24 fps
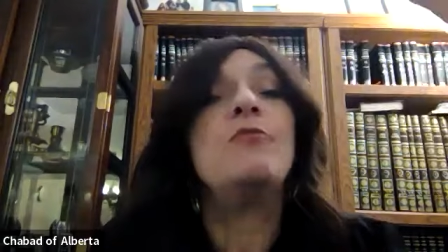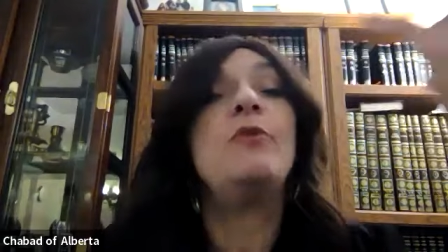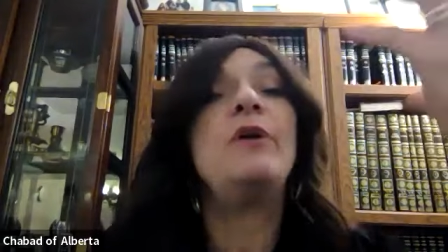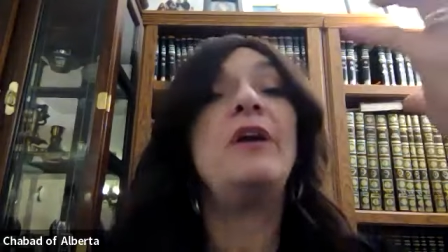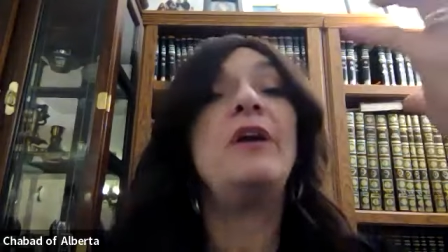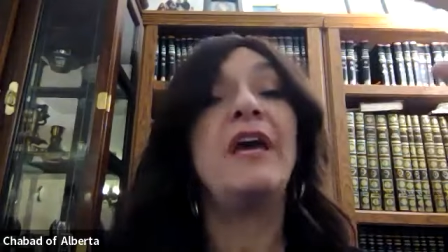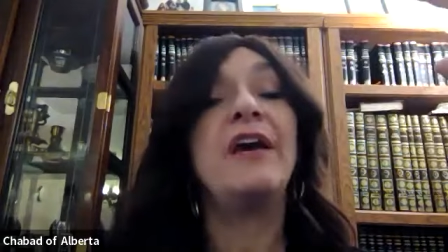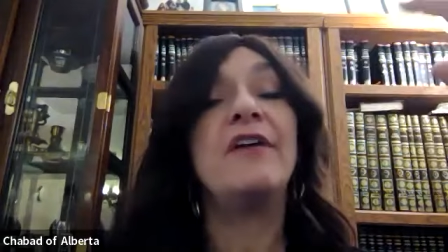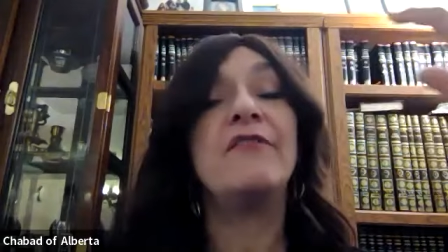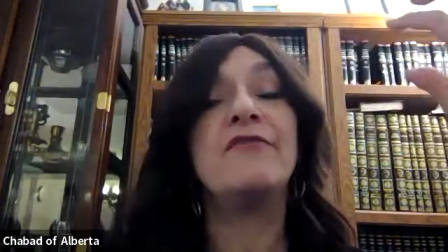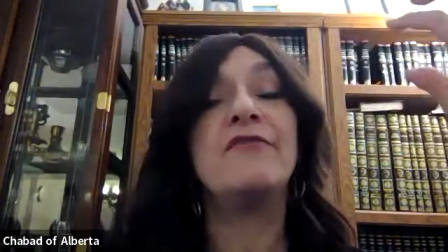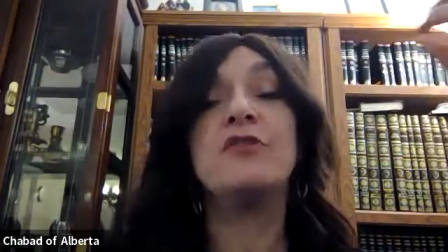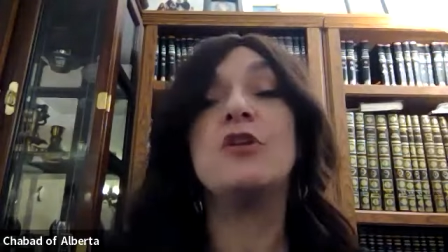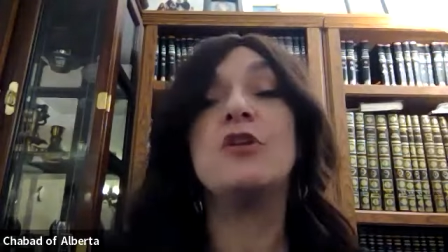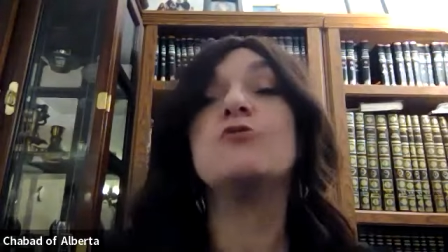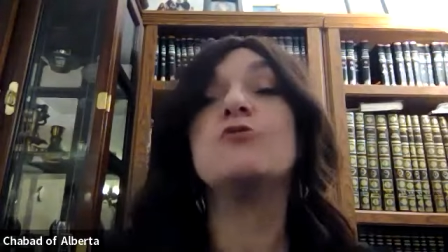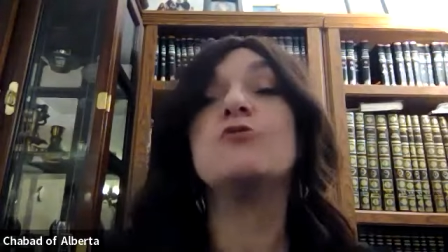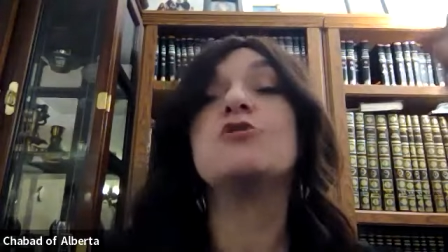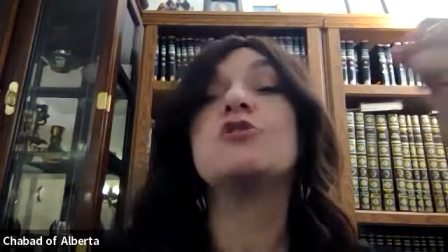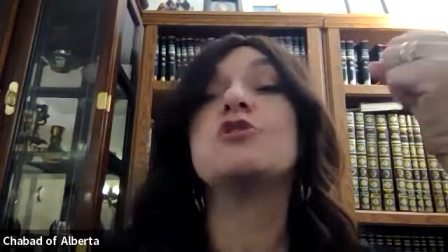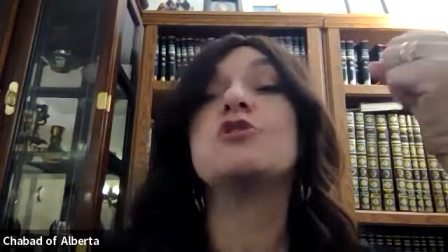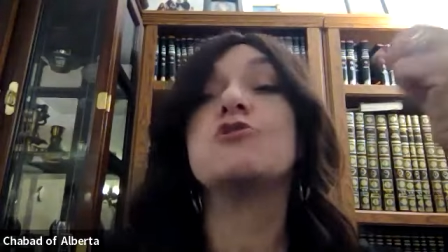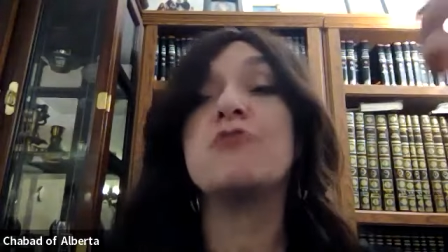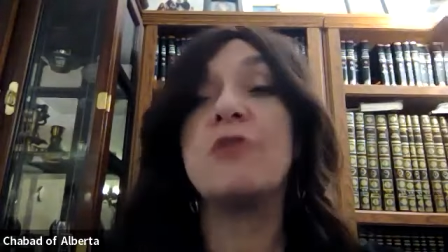we have no
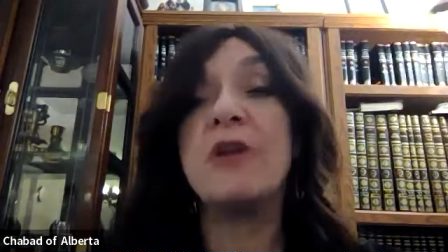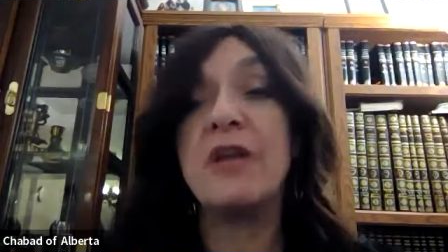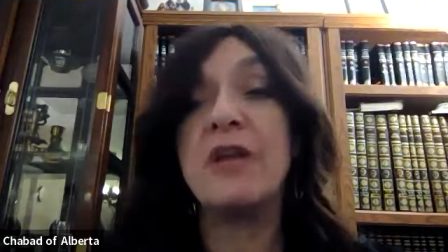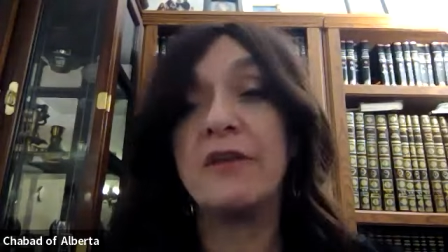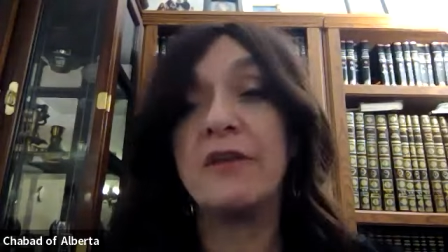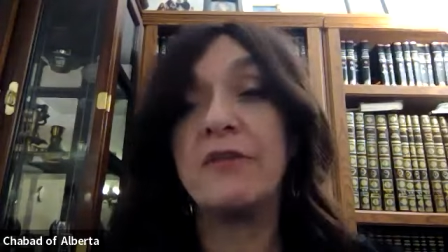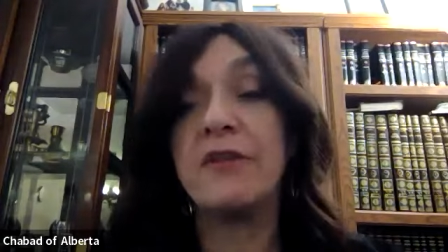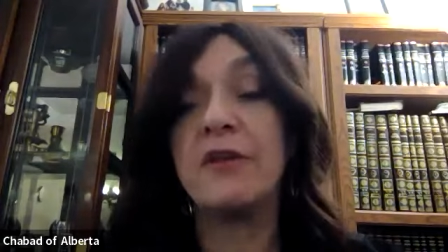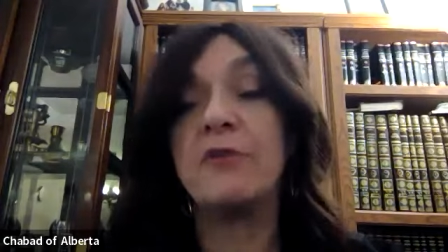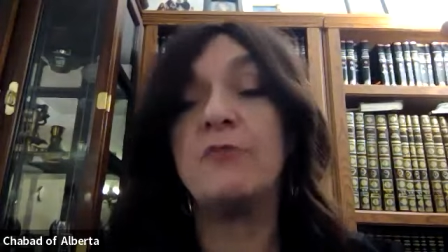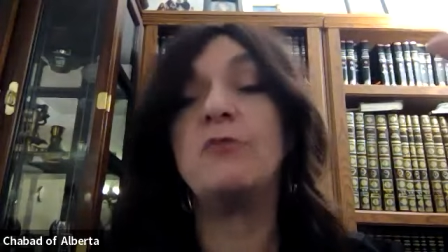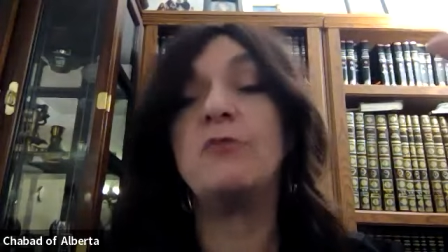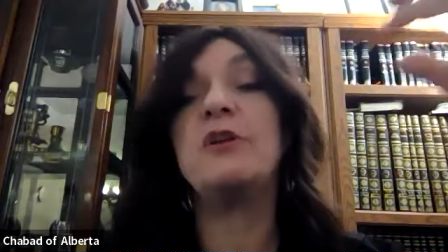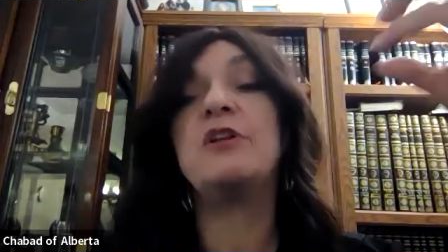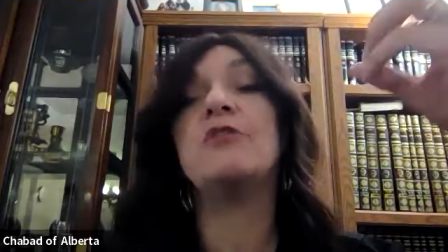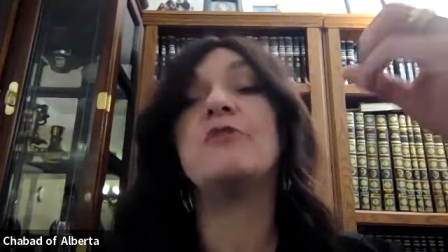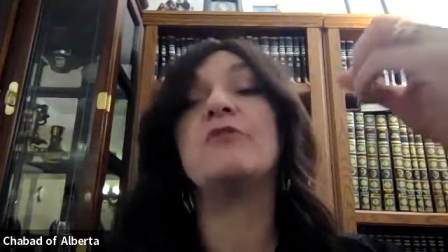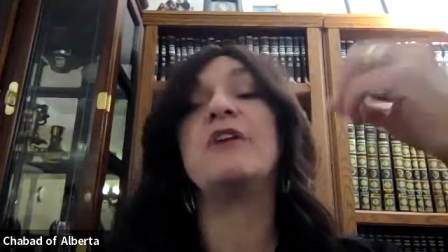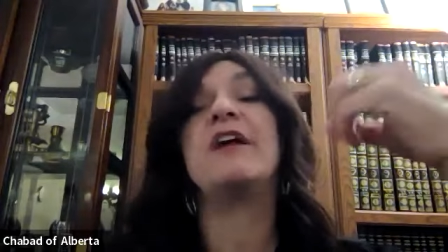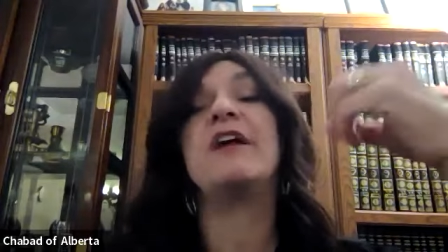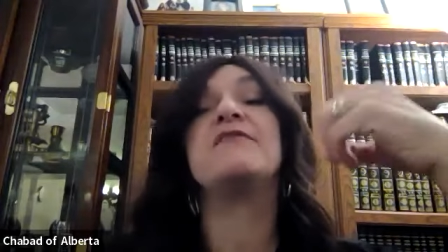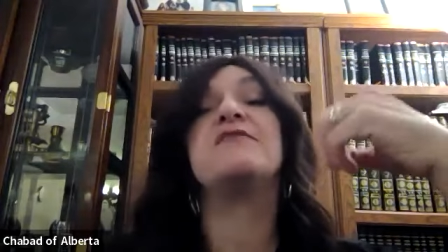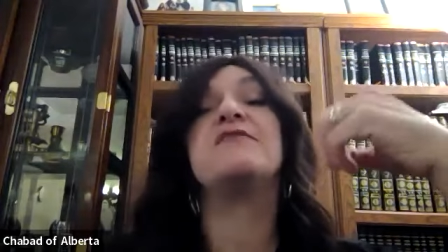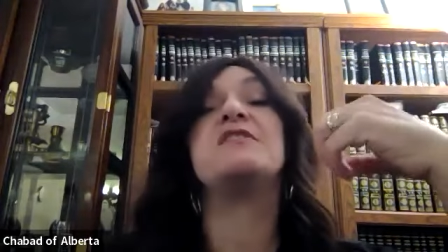strength and we
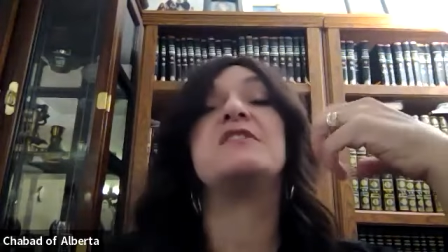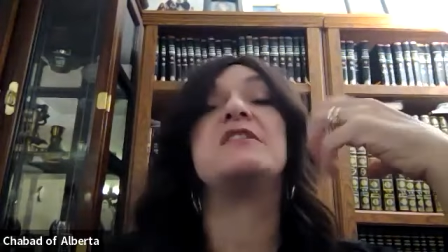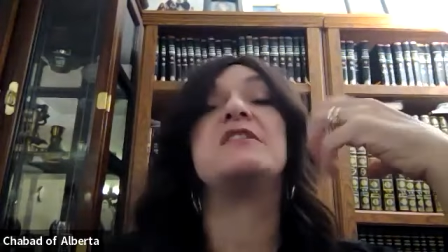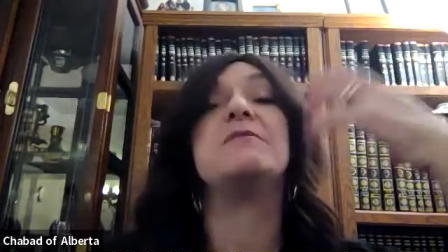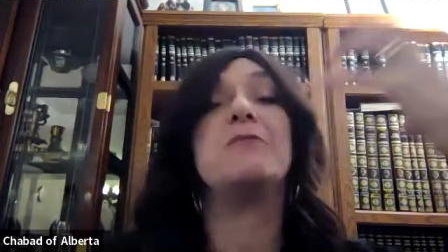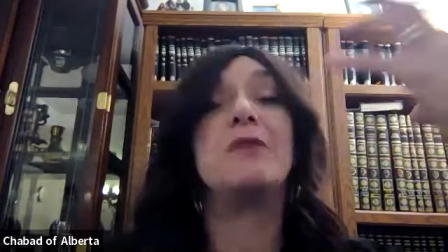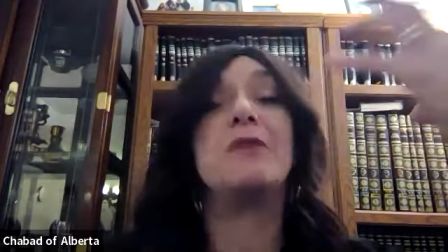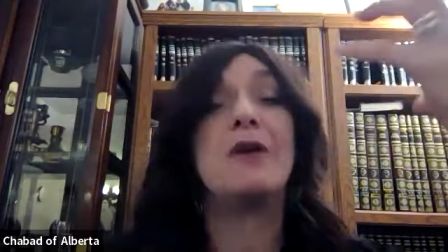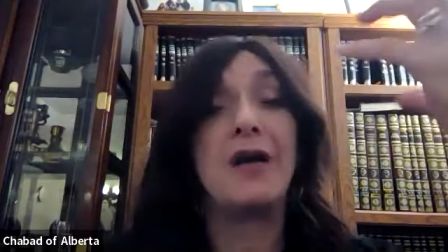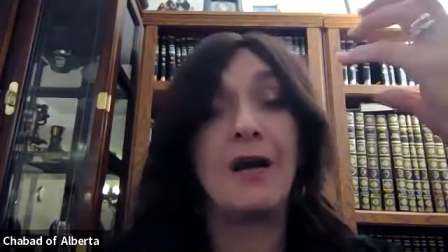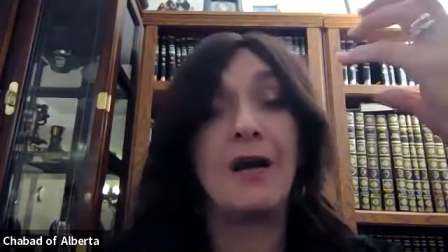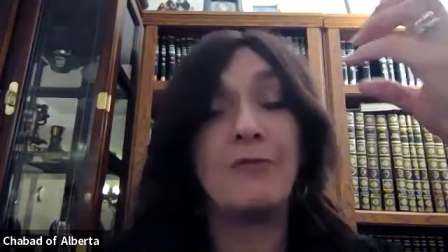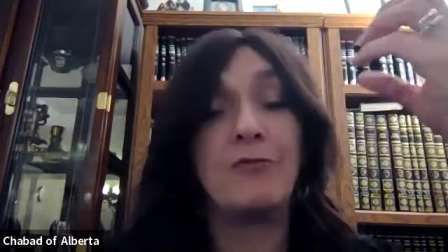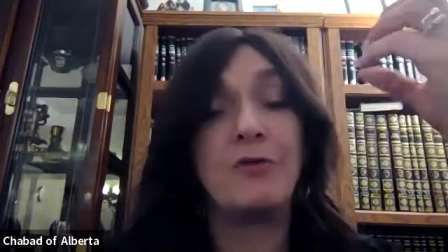don't have simcha,